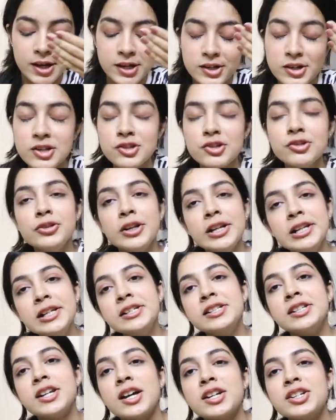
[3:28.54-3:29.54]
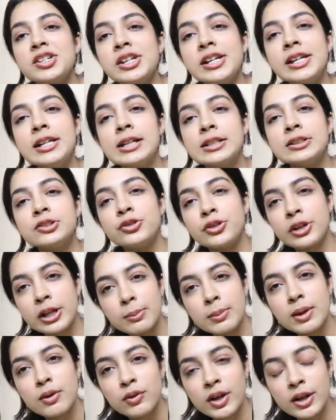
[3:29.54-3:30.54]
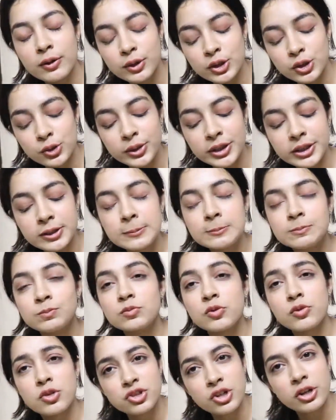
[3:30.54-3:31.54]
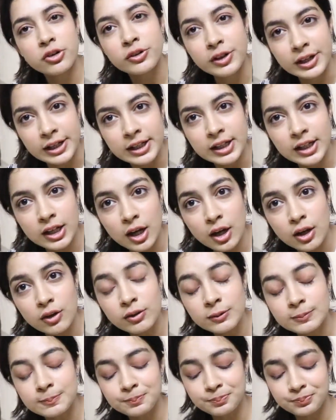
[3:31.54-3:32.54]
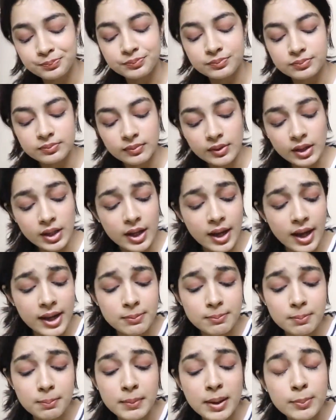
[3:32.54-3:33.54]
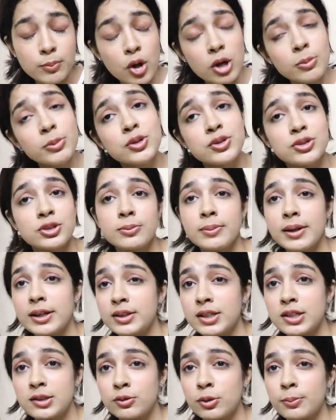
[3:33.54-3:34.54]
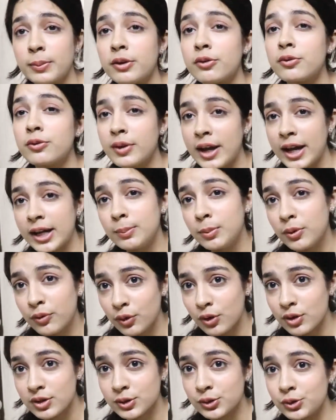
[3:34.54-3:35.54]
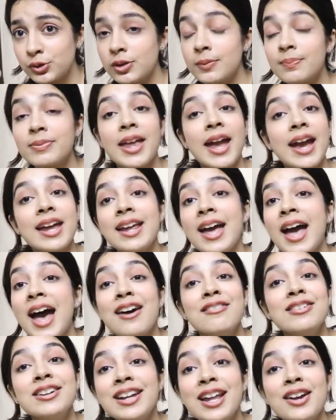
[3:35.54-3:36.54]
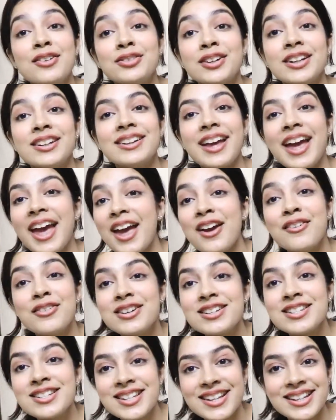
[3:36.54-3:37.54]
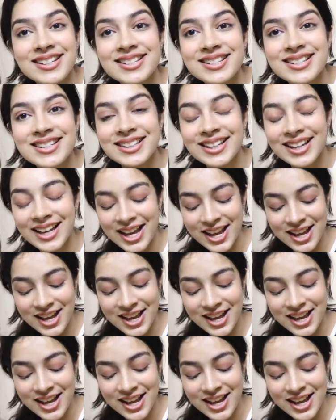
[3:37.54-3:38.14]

It has a really nutty and creamy flavor to it, which I really love. And my mom used to make this for me right before school, and I haven't left it ever since.